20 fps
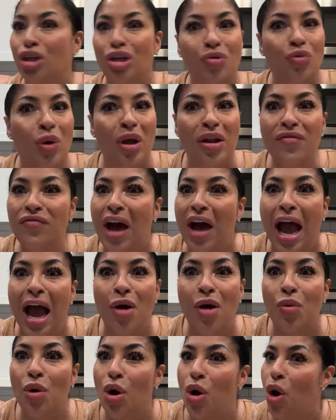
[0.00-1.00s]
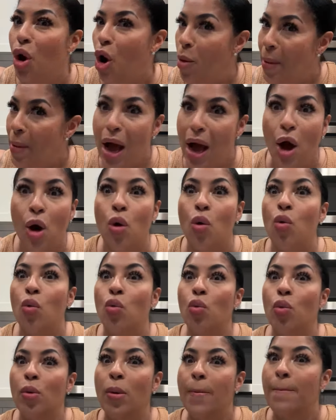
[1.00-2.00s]
went viral on my own,
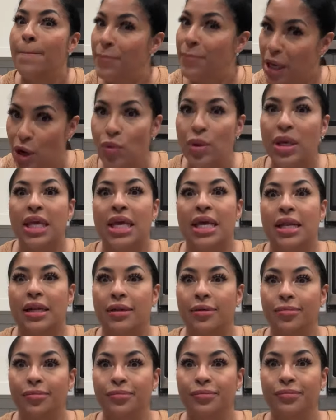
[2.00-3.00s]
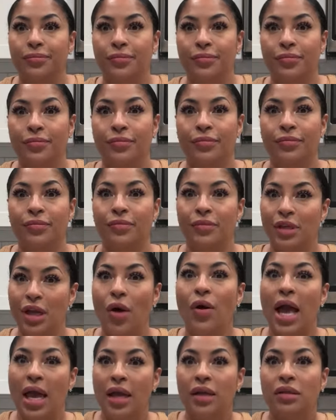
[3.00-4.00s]
period.
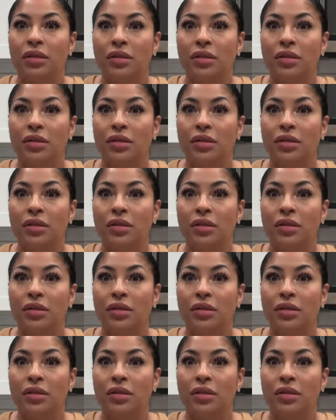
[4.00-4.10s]
Okay?